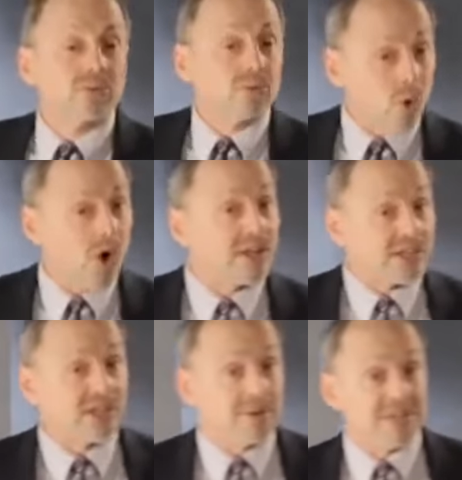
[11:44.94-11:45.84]
oil
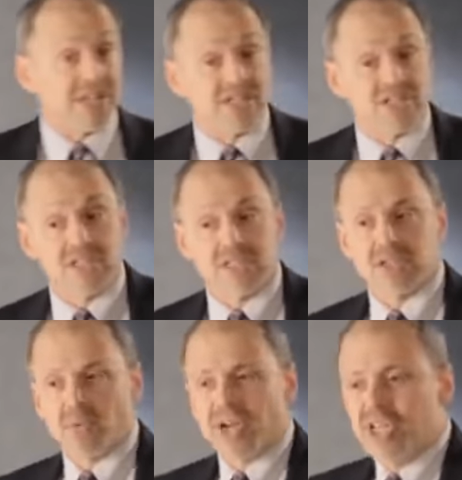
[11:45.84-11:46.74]
accumulations.
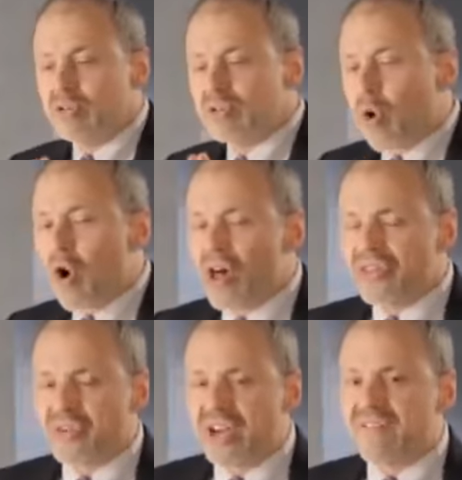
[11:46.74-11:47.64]
We're going to use all
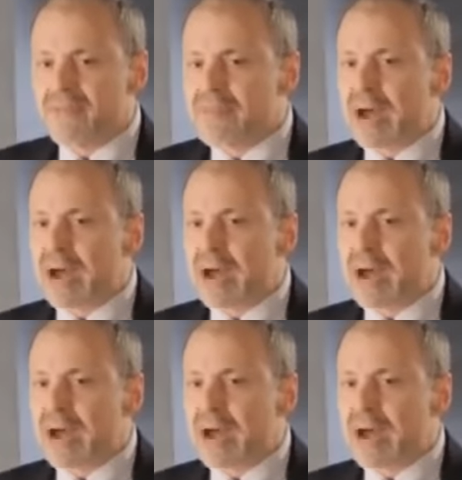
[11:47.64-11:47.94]
3 of them now.